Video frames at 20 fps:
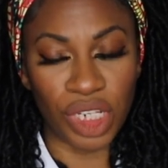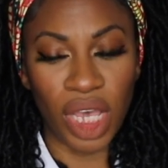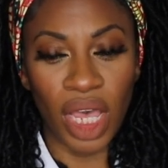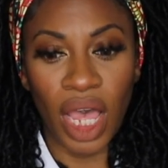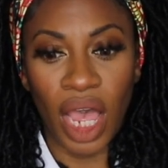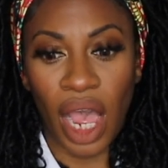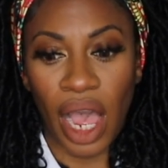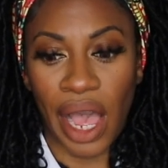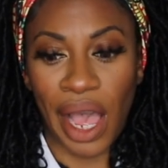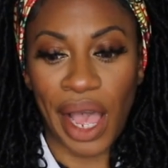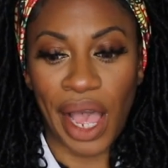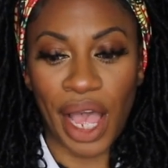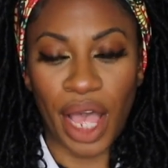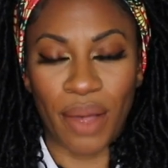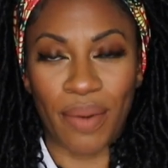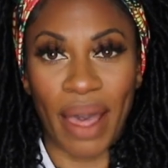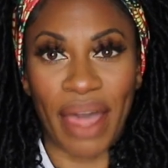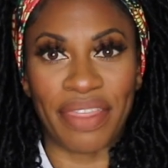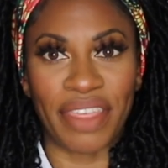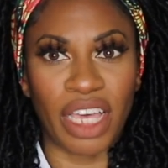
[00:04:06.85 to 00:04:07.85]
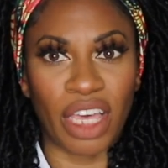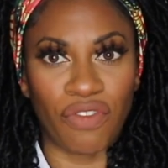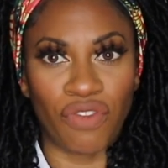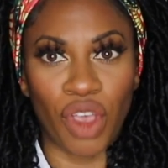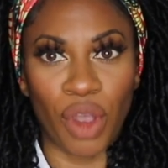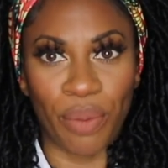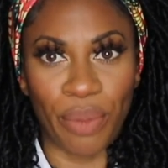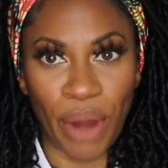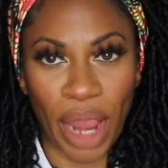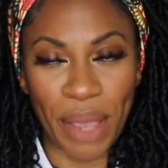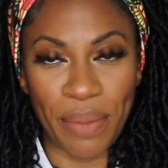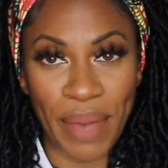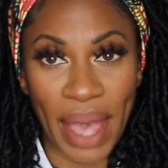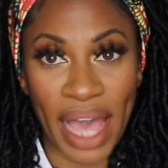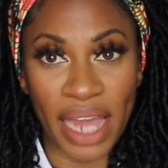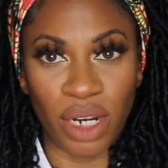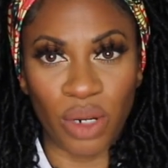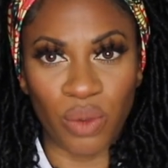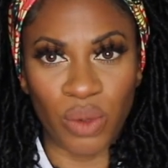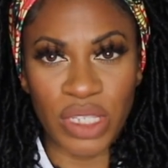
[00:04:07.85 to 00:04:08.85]
Um, I think if your braid
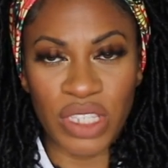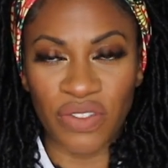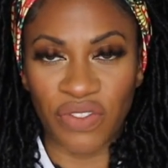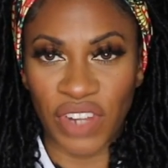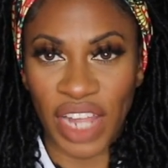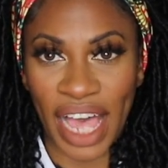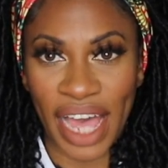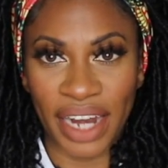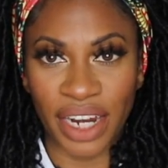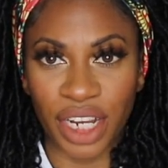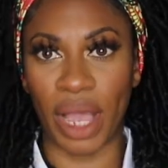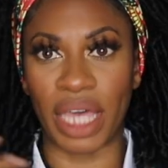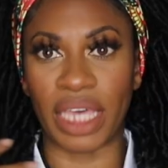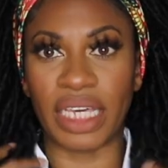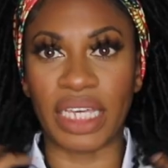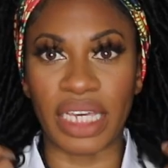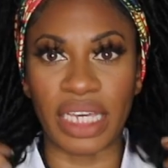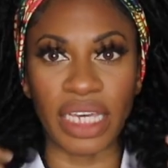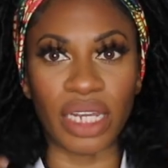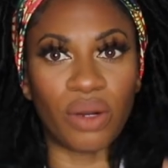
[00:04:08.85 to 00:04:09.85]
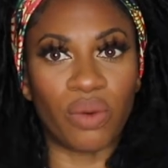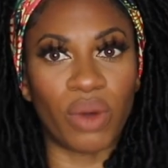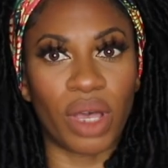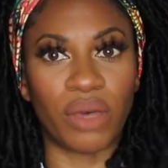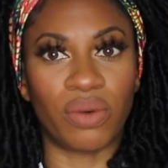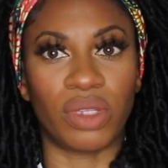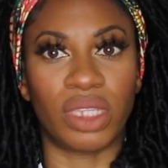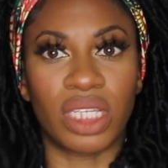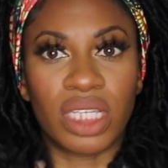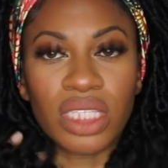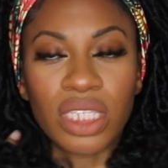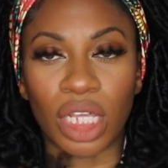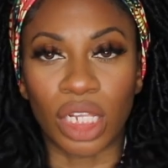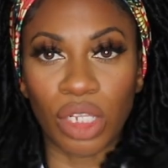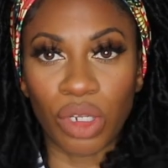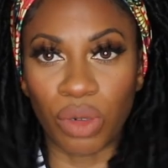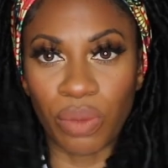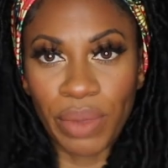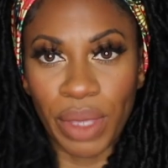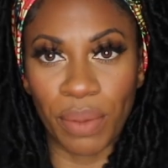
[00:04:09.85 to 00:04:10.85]
pattern was flatter, probably could get away with this a
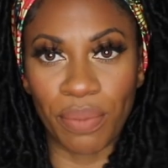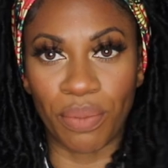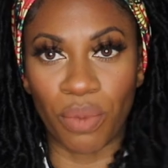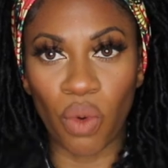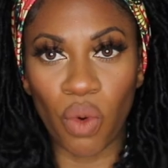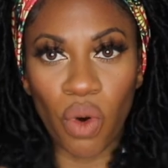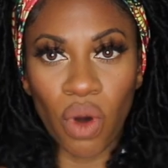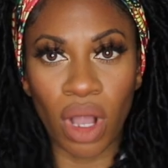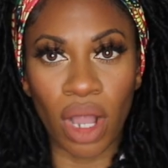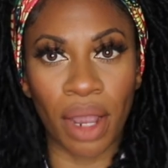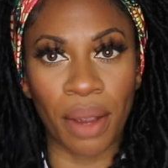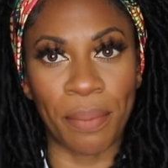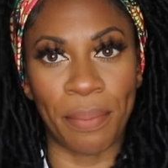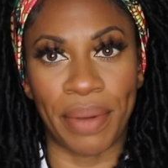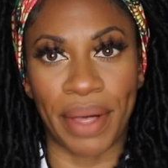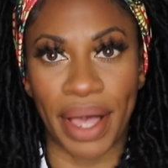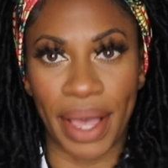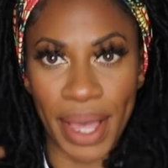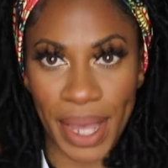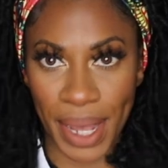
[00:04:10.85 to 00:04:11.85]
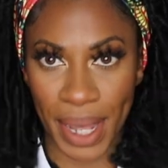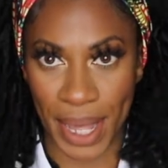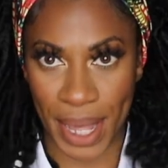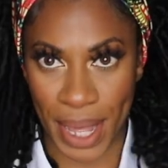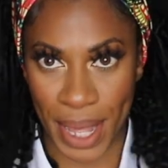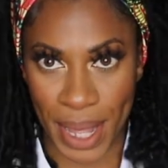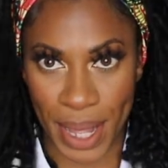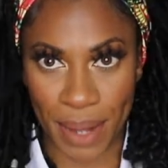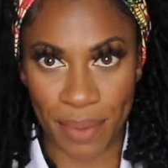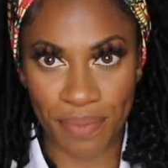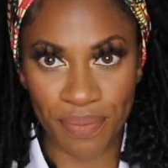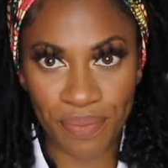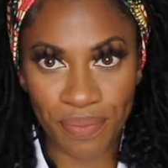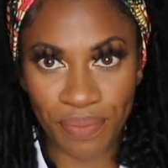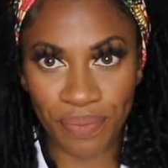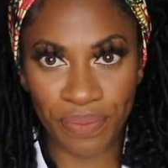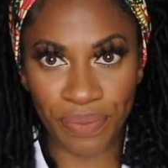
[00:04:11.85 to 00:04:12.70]
little bit more, but um,